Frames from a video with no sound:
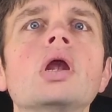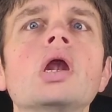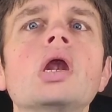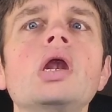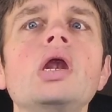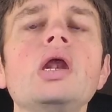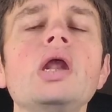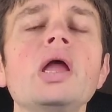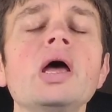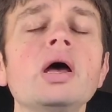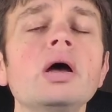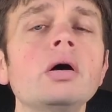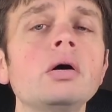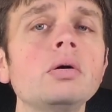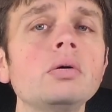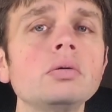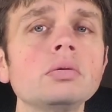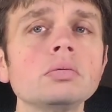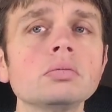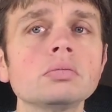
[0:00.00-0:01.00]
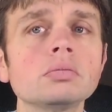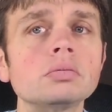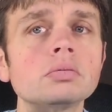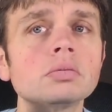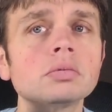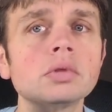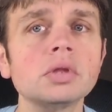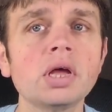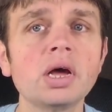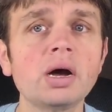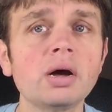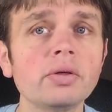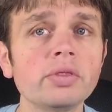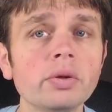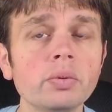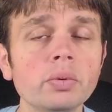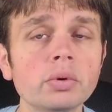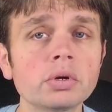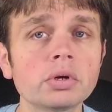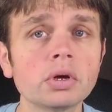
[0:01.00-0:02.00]
now that
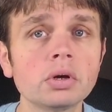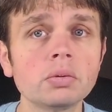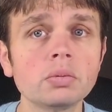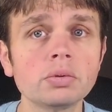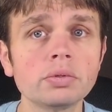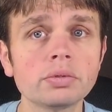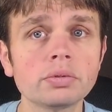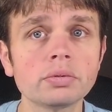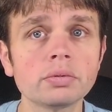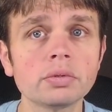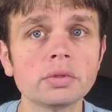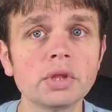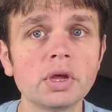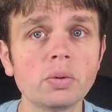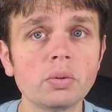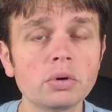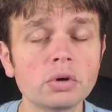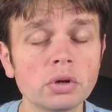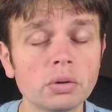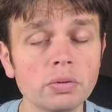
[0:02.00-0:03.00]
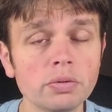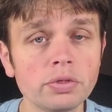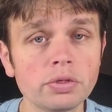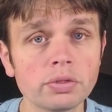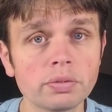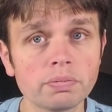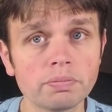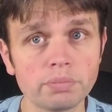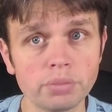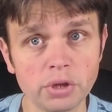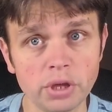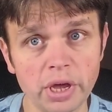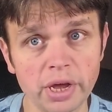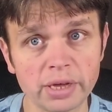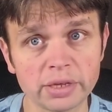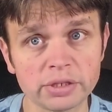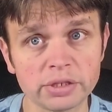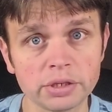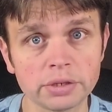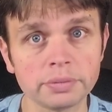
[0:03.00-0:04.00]
we're done with
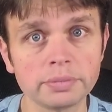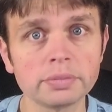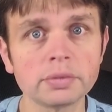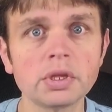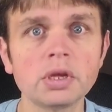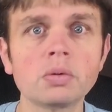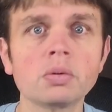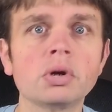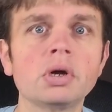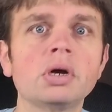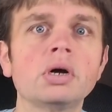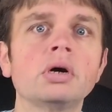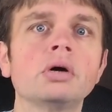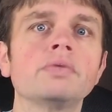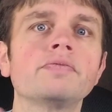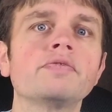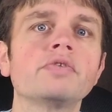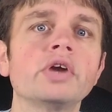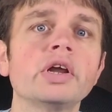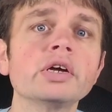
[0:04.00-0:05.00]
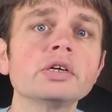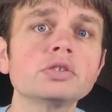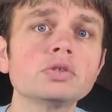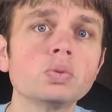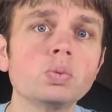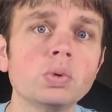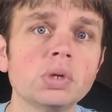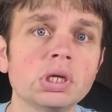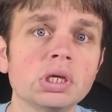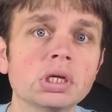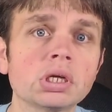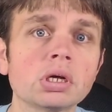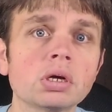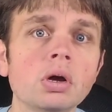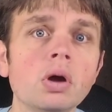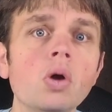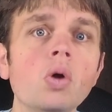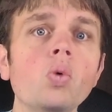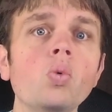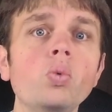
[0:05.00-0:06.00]
potassium, and for next week
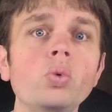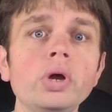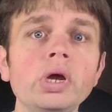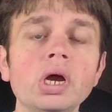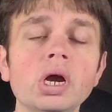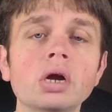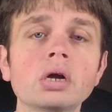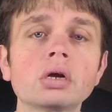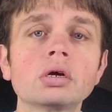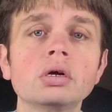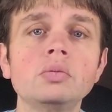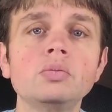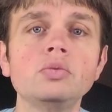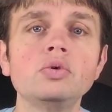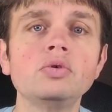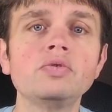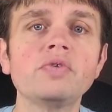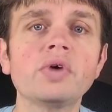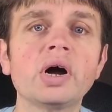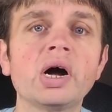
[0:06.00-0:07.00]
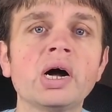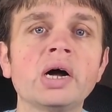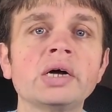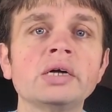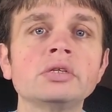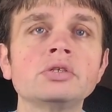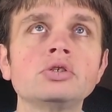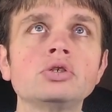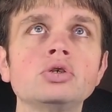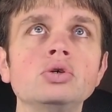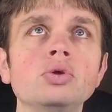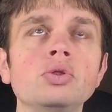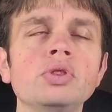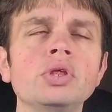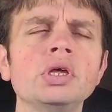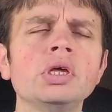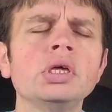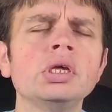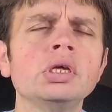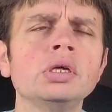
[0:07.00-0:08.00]
we are going to move on to
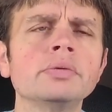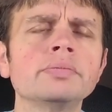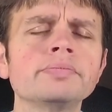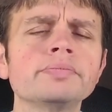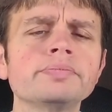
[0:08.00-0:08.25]
the,